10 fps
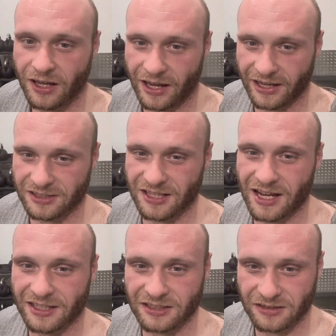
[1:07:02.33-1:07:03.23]
It is
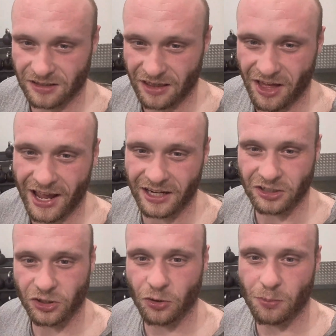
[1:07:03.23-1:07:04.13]
that
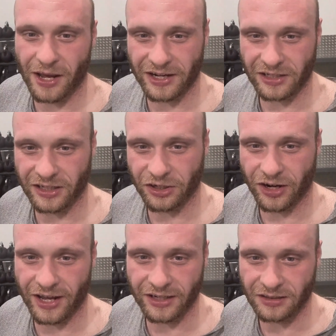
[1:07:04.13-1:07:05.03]
inhumane and
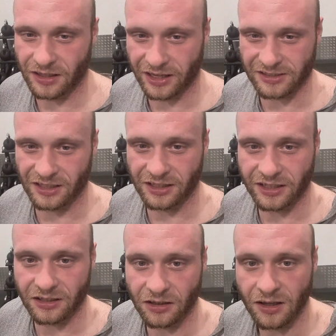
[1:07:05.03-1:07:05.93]
degrading. It is
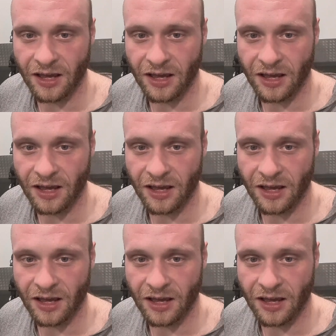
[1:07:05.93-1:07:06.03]
illegal.